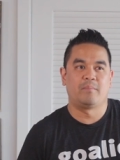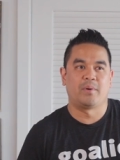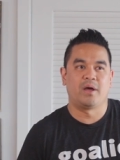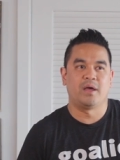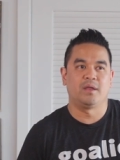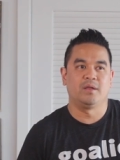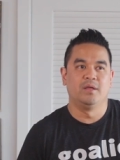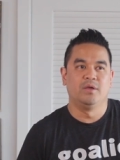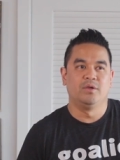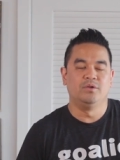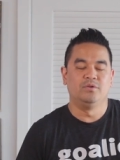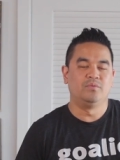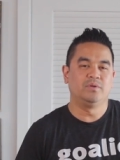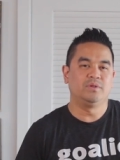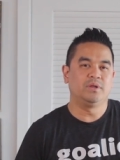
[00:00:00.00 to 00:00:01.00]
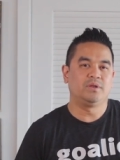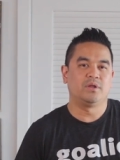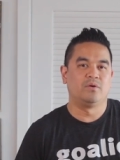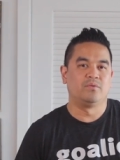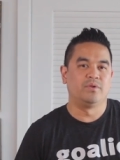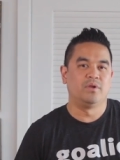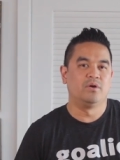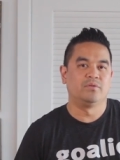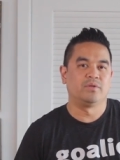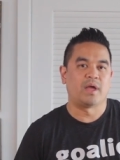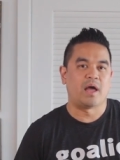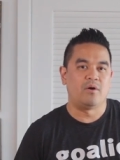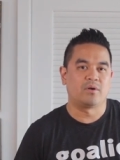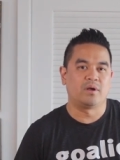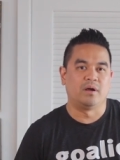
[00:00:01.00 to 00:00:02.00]
but you really don't know
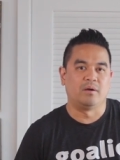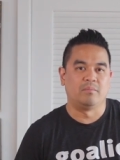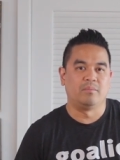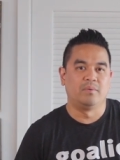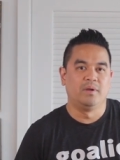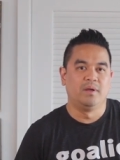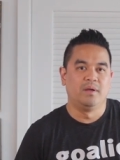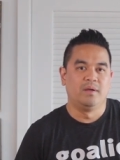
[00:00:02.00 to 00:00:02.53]
the outcome.